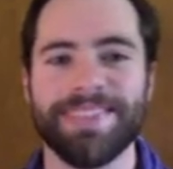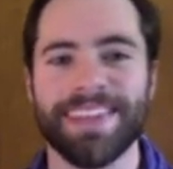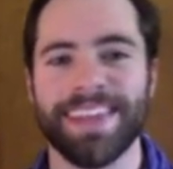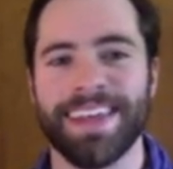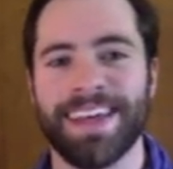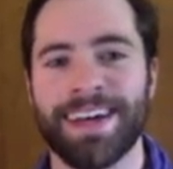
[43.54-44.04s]

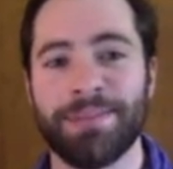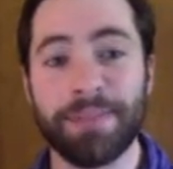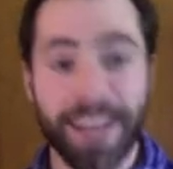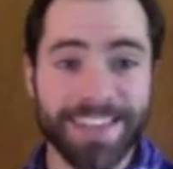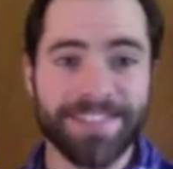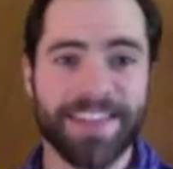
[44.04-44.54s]
And
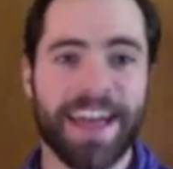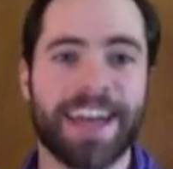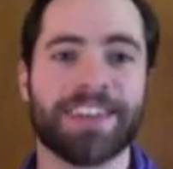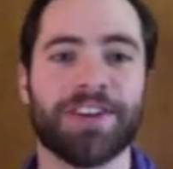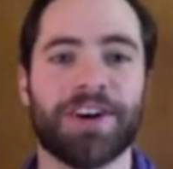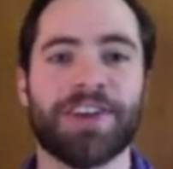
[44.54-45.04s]
because of that,
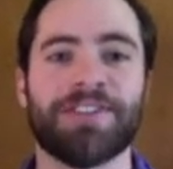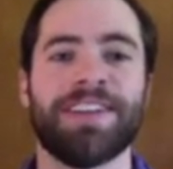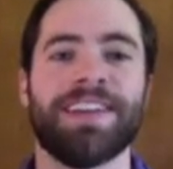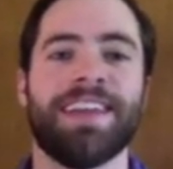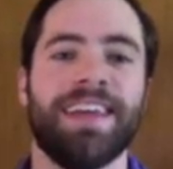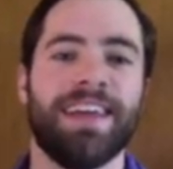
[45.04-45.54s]
it's
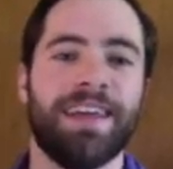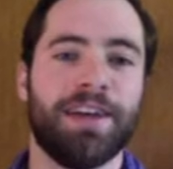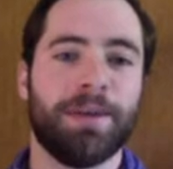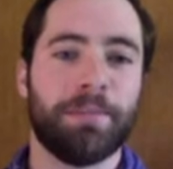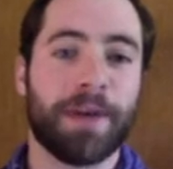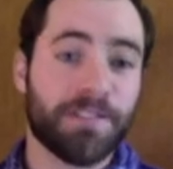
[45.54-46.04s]
often
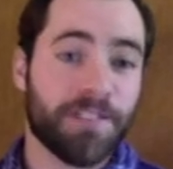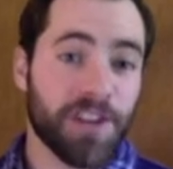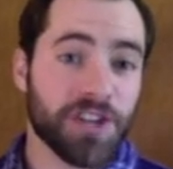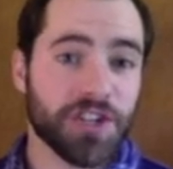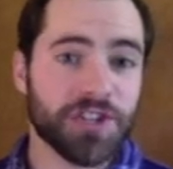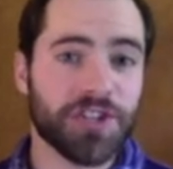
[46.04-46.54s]

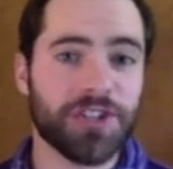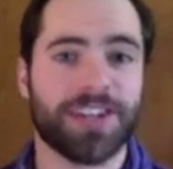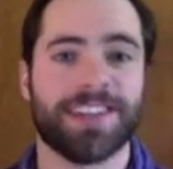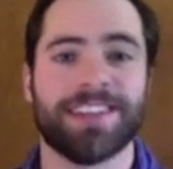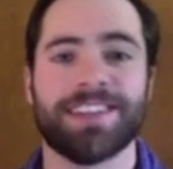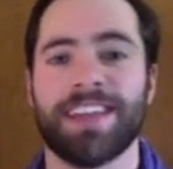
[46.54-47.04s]
beneficial to look
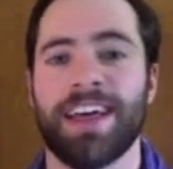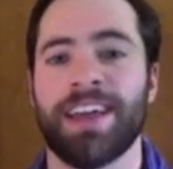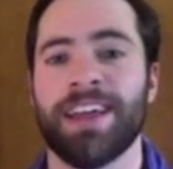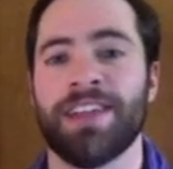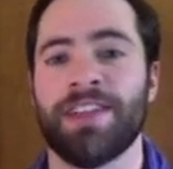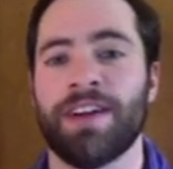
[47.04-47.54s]
instead
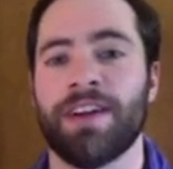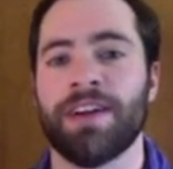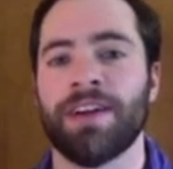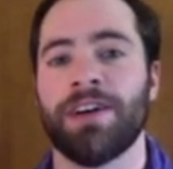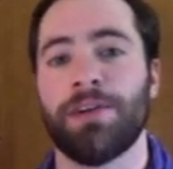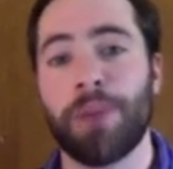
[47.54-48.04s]
at their
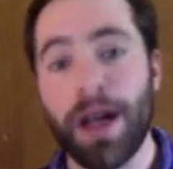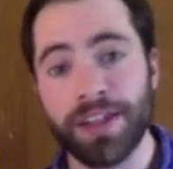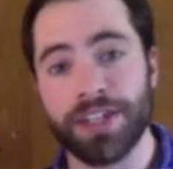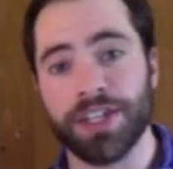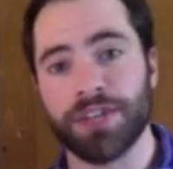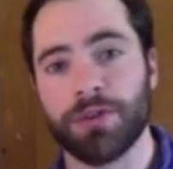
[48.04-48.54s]

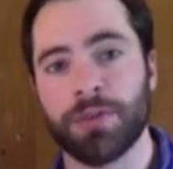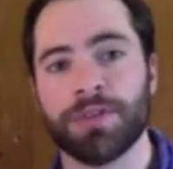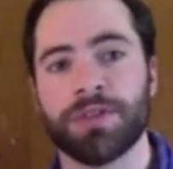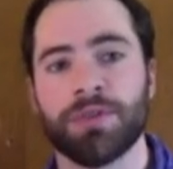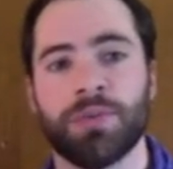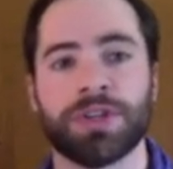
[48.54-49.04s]
homology
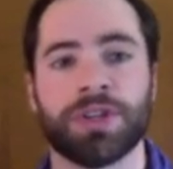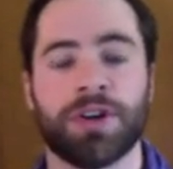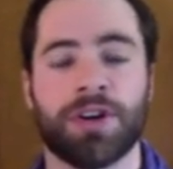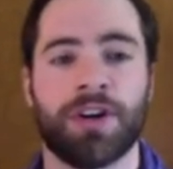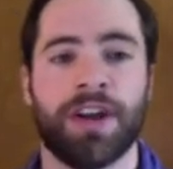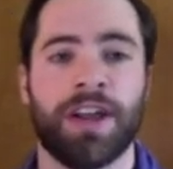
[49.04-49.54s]
groups, which
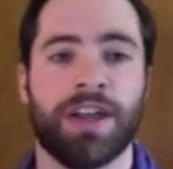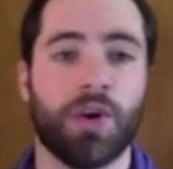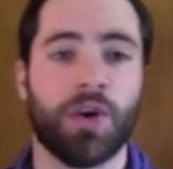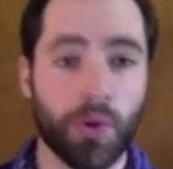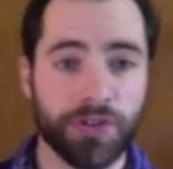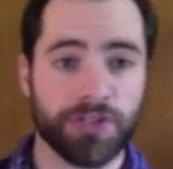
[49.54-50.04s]
are a
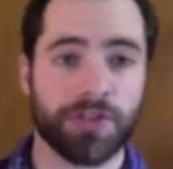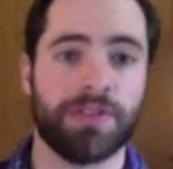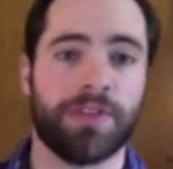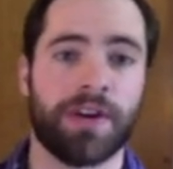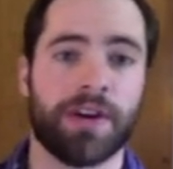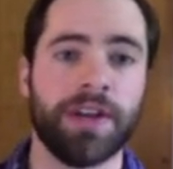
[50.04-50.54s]
coarser
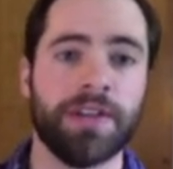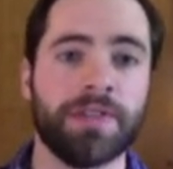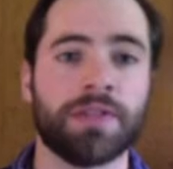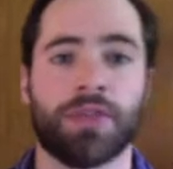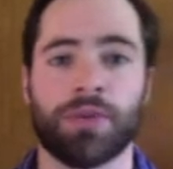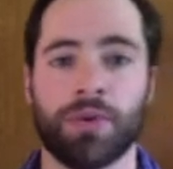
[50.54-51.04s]
invariant
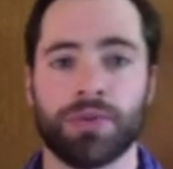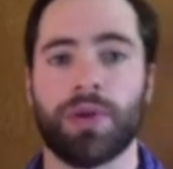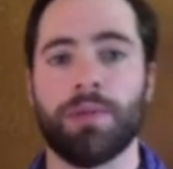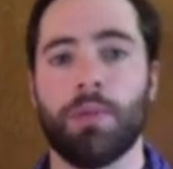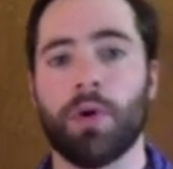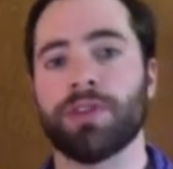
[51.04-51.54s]
that throws away
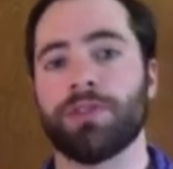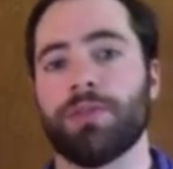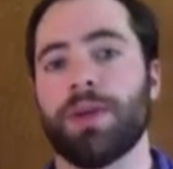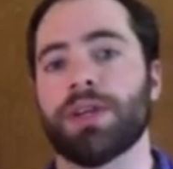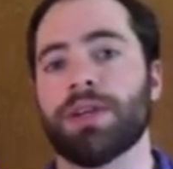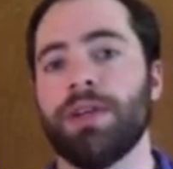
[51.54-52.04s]
more
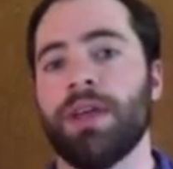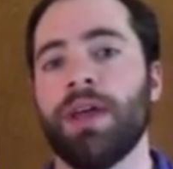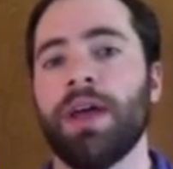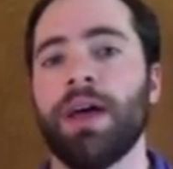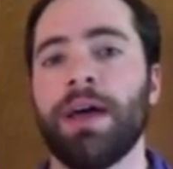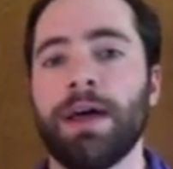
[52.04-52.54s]
information,
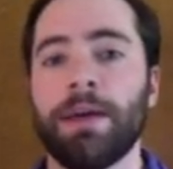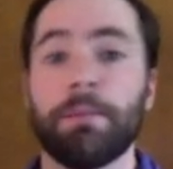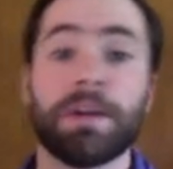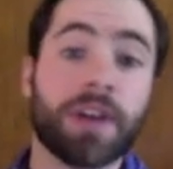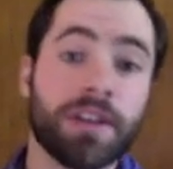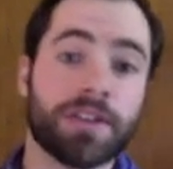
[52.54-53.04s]

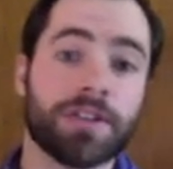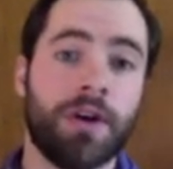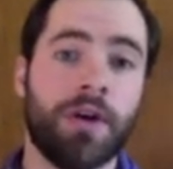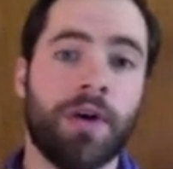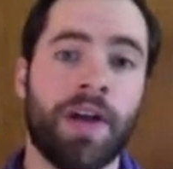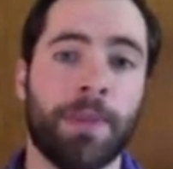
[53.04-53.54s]
but does
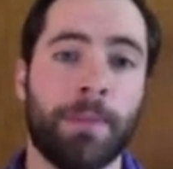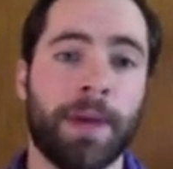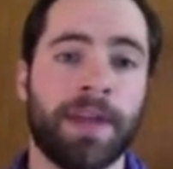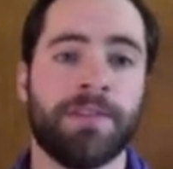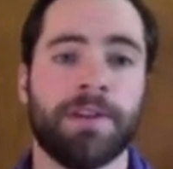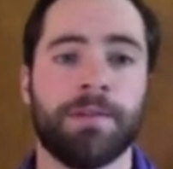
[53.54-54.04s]
so at the
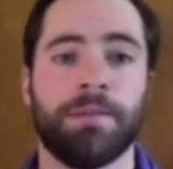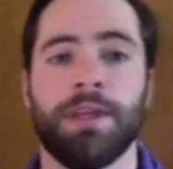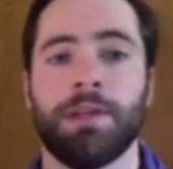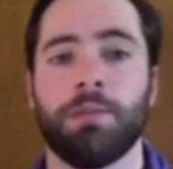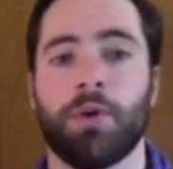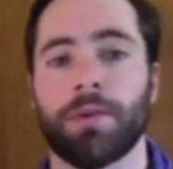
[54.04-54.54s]
benefit of
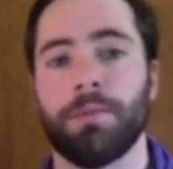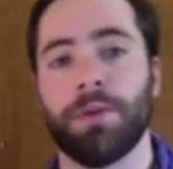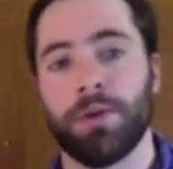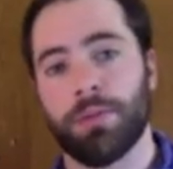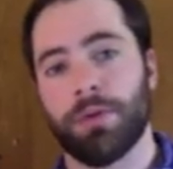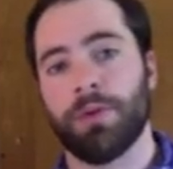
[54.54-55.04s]
being more
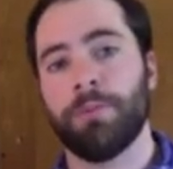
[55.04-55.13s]
computable.